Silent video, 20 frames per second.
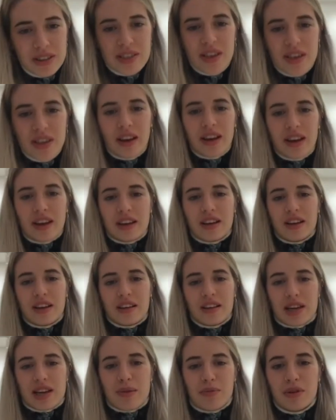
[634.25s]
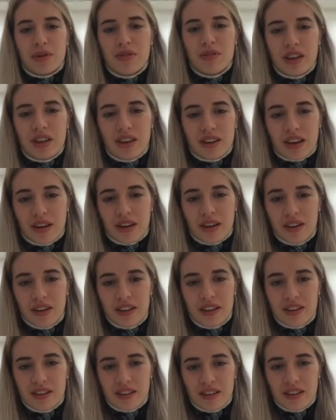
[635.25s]
It's like a taboo thing now
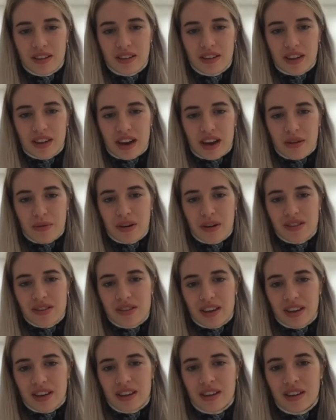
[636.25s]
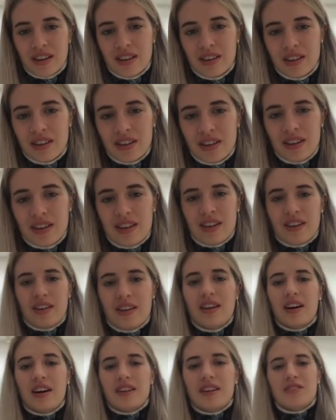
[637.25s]
in the art world. Like,
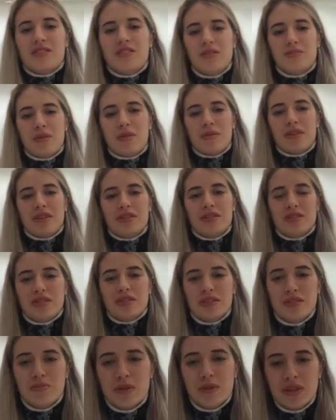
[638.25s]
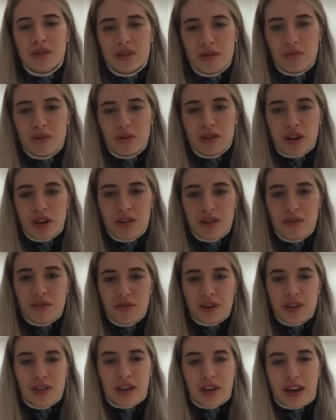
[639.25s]
I don't know, maybe there's just been so much
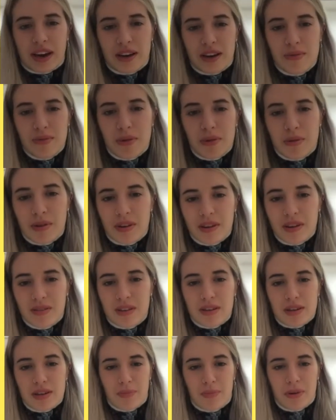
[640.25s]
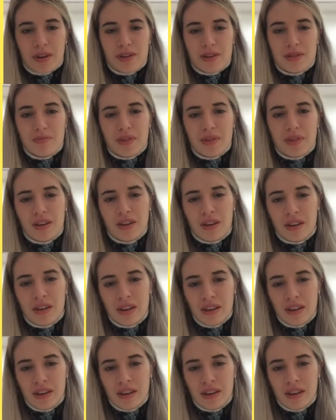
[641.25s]
controversial art, maybe around the topic or something.